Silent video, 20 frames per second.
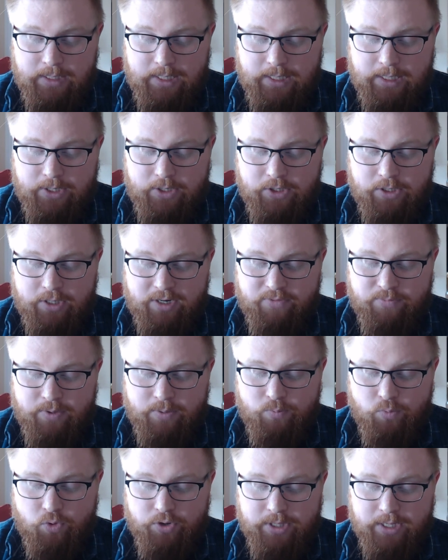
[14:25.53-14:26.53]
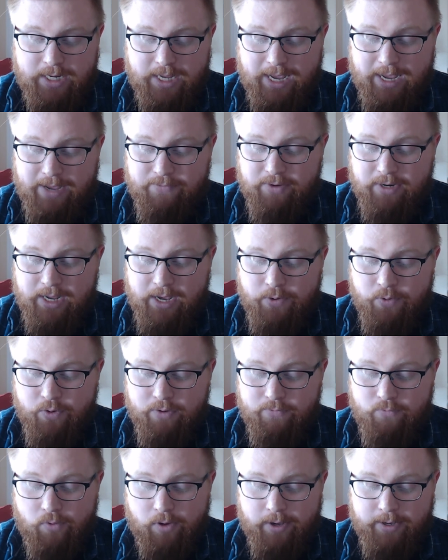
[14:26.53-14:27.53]
It could not have been more than half an hour
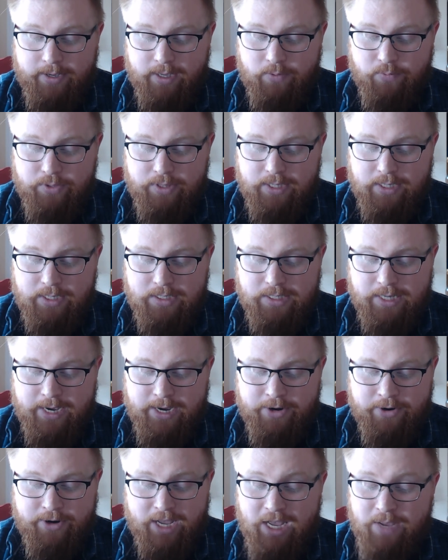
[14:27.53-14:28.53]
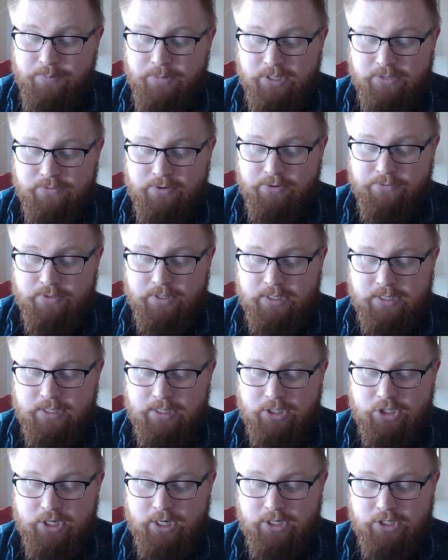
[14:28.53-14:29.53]
of walking when the entire atmosphere of the
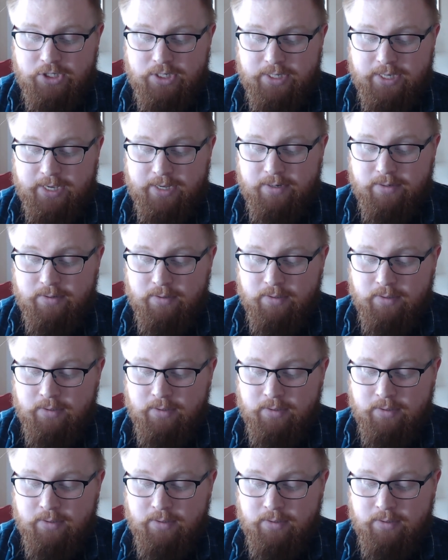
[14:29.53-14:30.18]
city changed again.